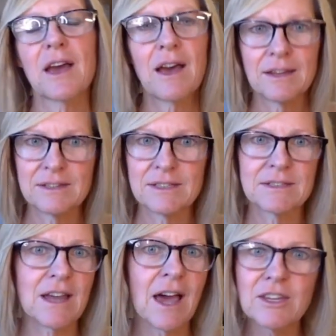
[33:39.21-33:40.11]
I
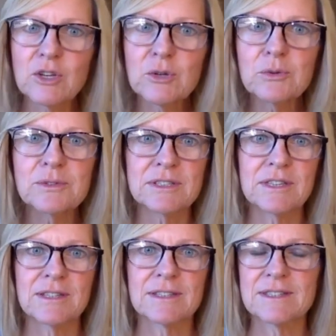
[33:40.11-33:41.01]
use to
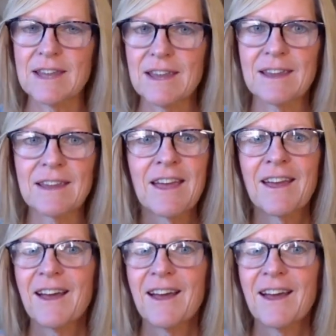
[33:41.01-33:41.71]
this day.